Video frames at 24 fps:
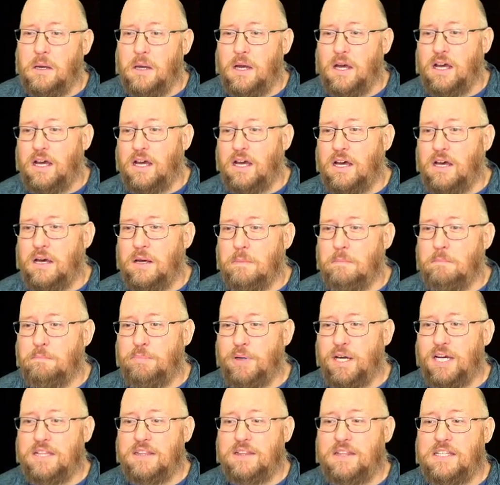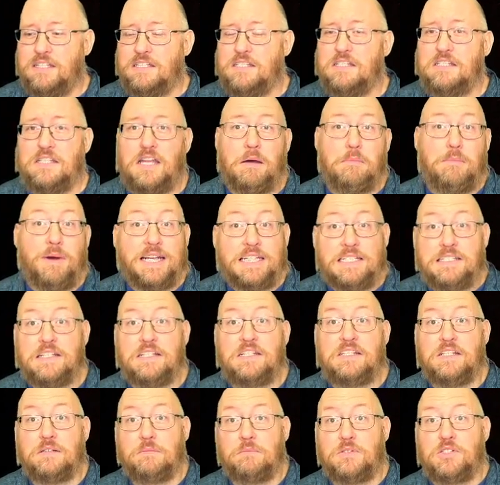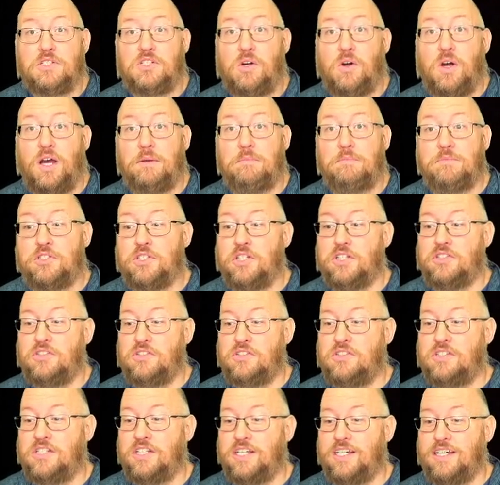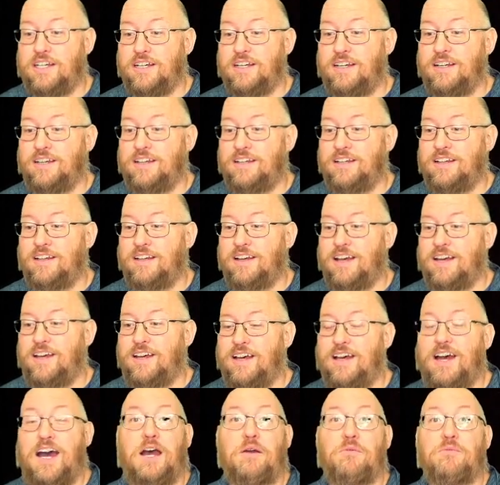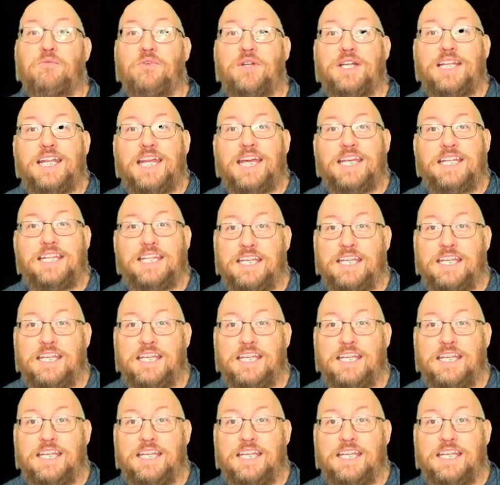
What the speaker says: But this is not my system, so I'm just I'm relaying the